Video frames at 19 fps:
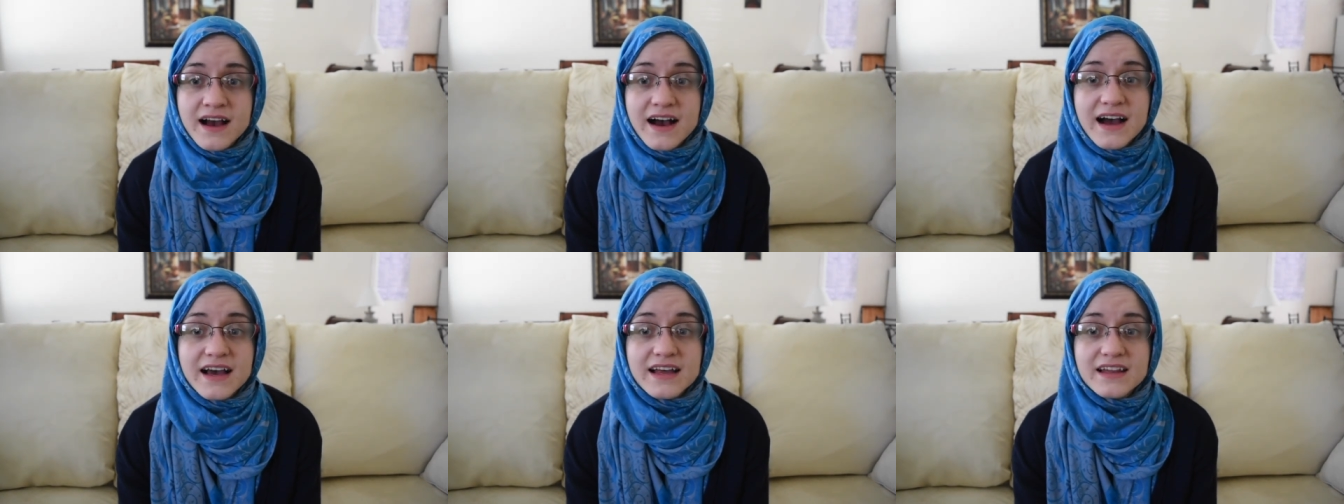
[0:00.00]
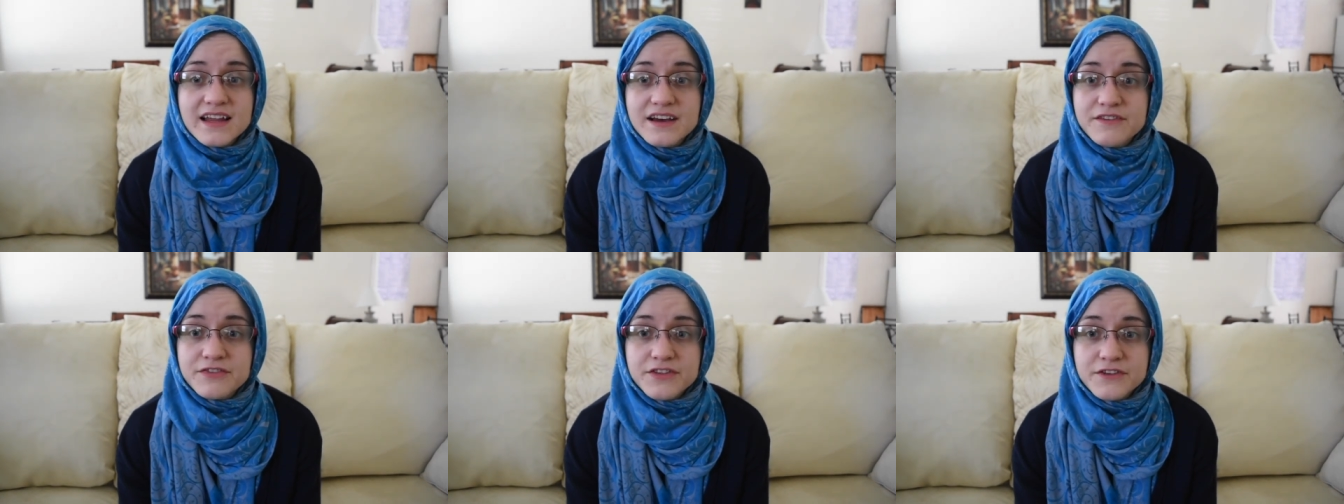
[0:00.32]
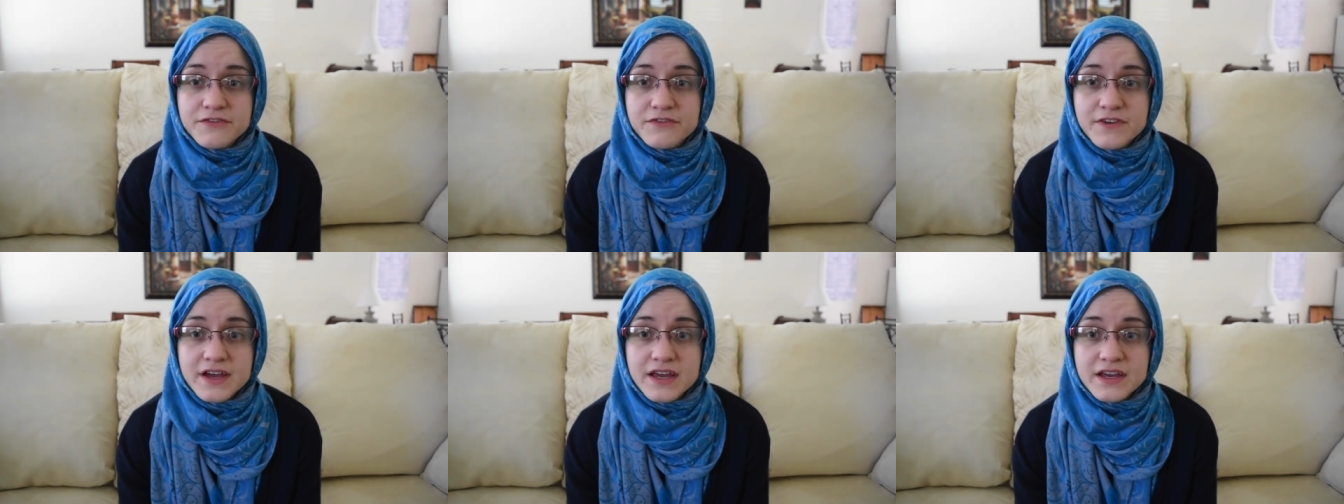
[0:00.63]
I left the
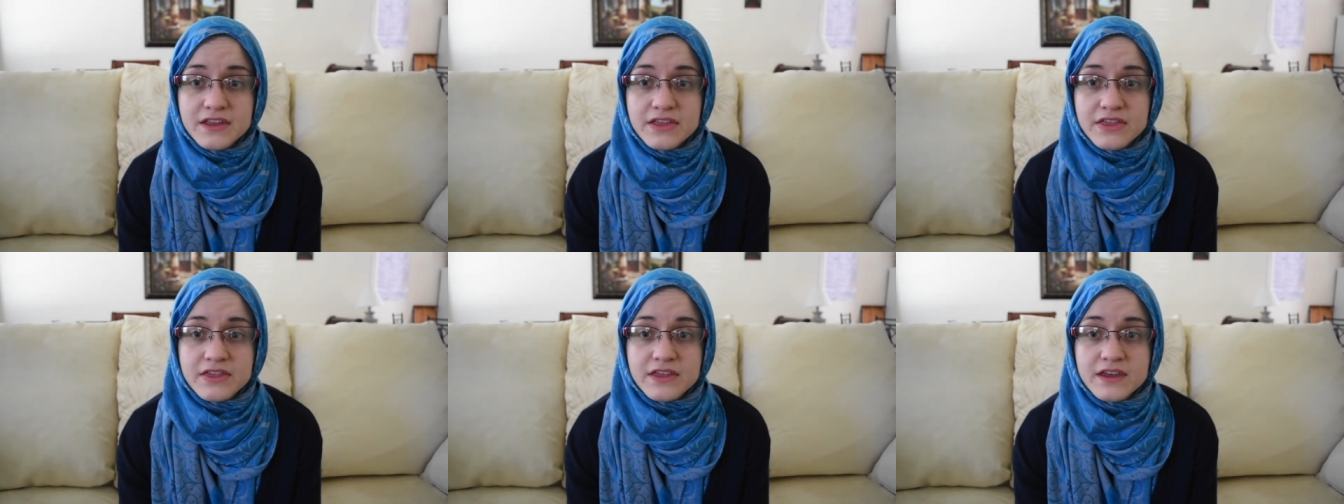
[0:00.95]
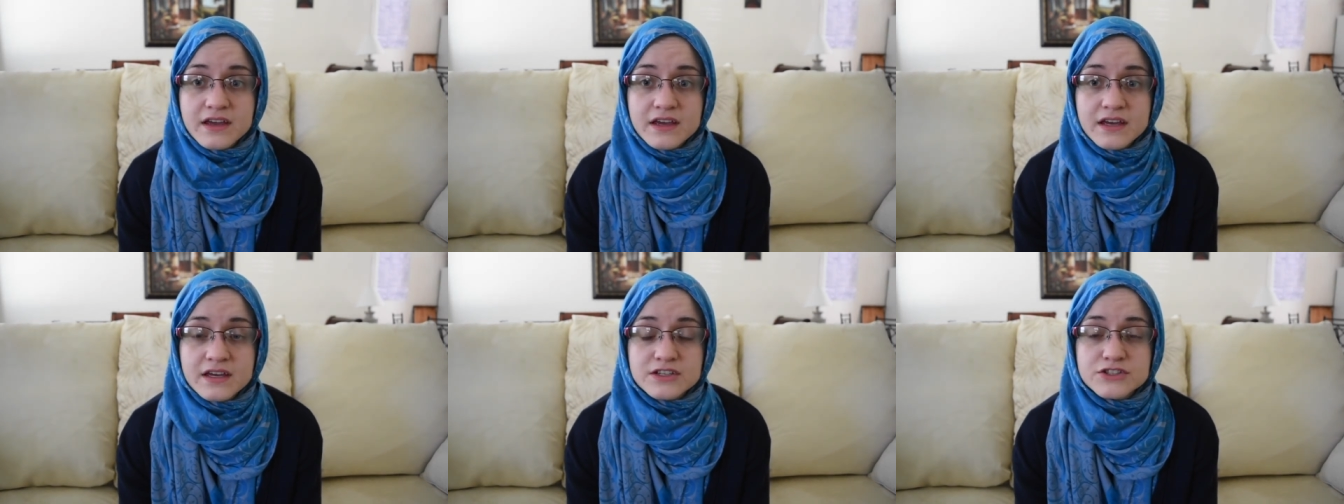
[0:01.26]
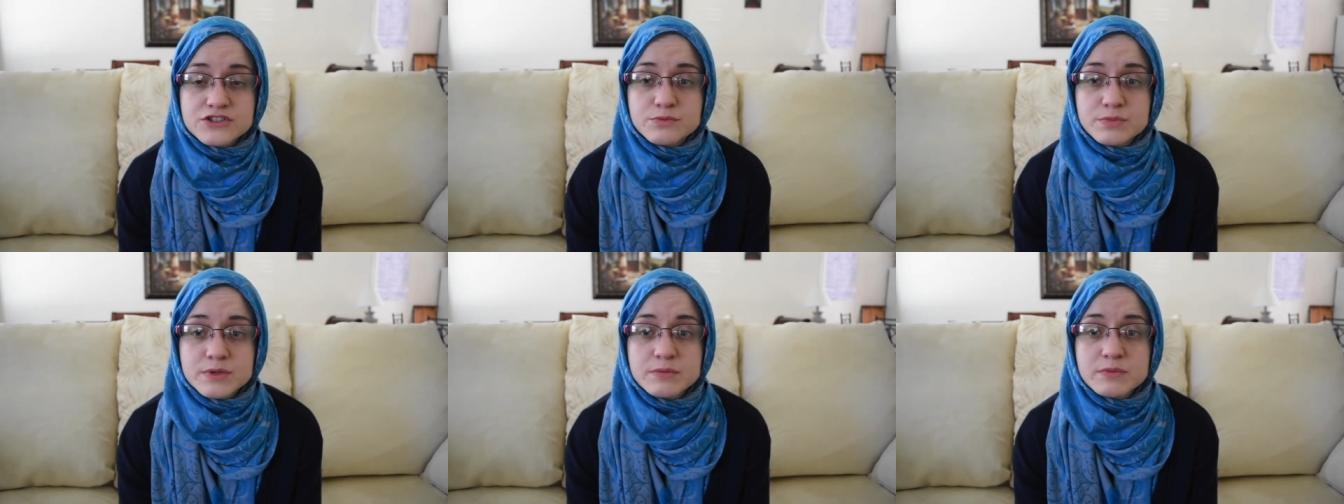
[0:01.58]
faith
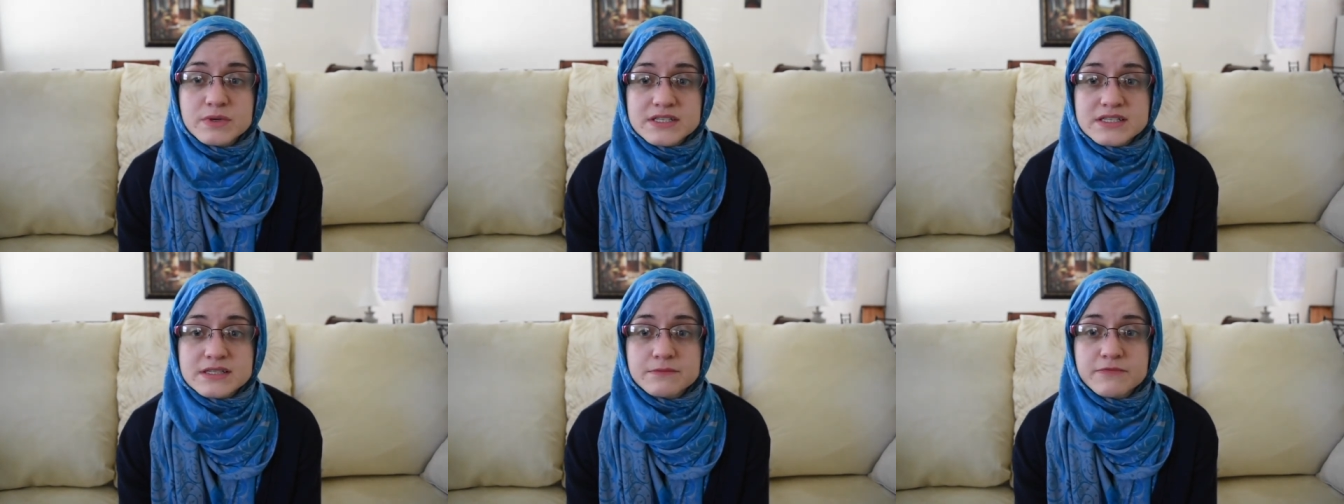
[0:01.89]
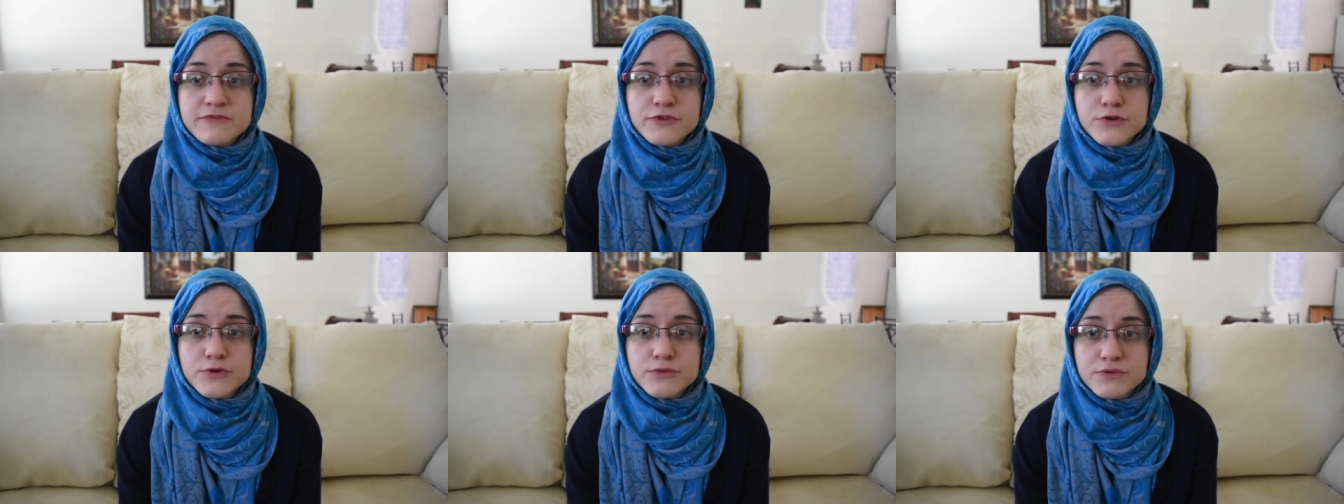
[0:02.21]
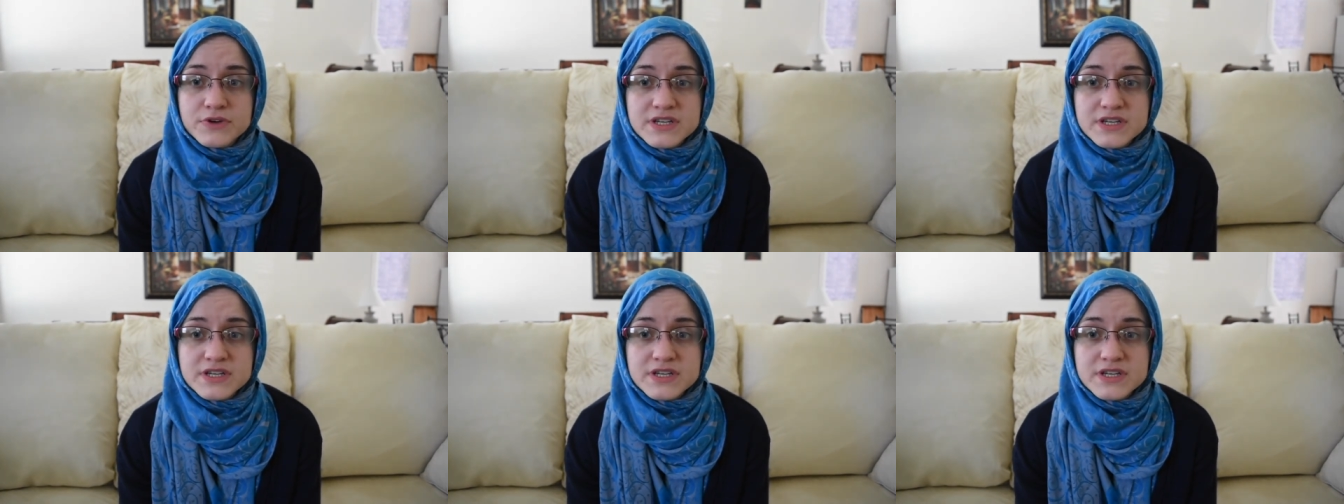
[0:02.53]
to be Muslim for a